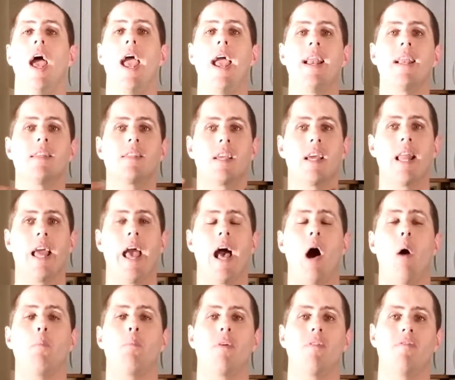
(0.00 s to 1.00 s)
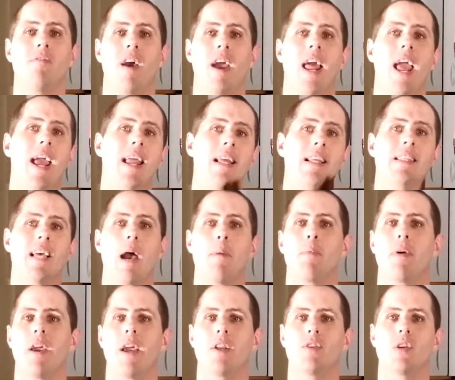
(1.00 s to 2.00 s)
and it's going to help prevent any
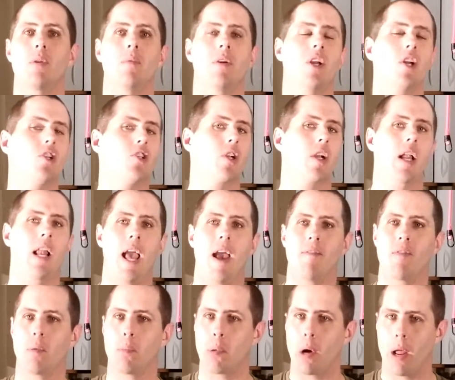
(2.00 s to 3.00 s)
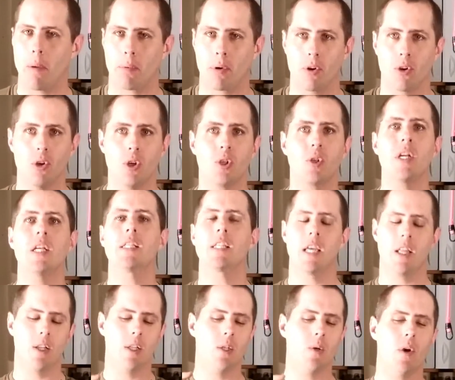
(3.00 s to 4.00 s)
type of injury because you're going to have the proper nutrients
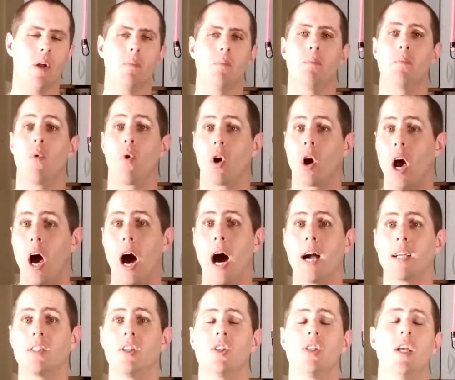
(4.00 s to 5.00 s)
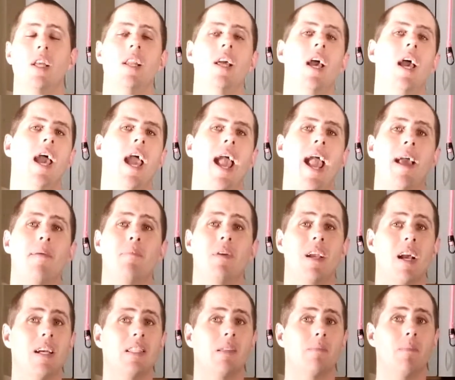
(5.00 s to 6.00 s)
get into it, more oxygen, and
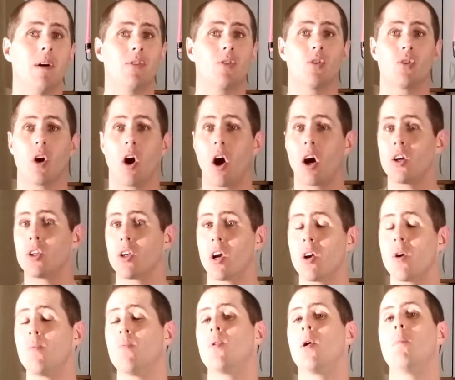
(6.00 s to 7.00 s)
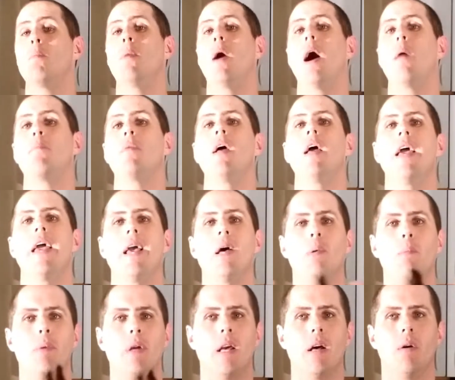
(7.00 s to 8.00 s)
because the muscles are starting to warm up,
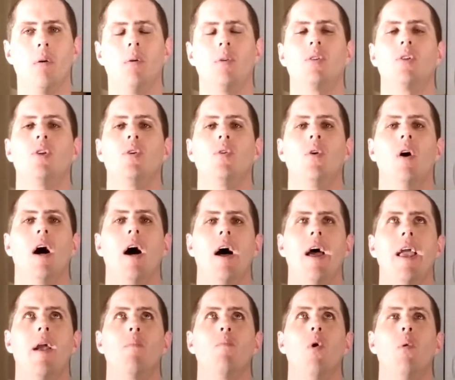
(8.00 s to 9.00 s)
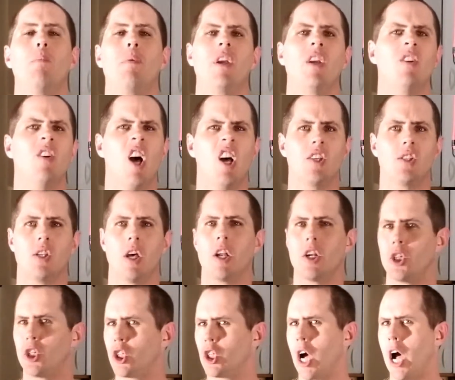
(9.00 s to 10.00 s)
it'll be able to, uh, it won't be a
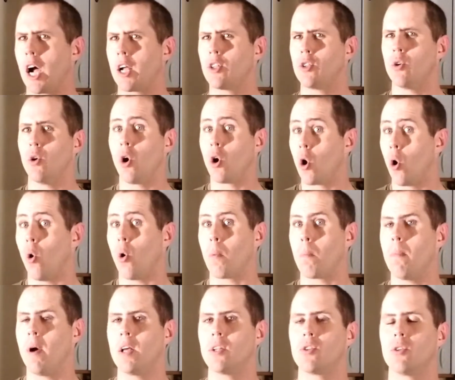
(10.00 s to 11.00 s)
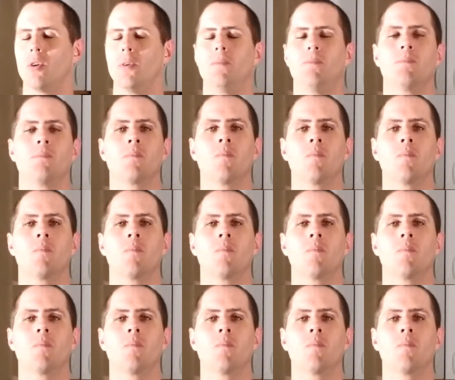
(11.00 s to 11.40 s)
sudden shock to a cold muscle.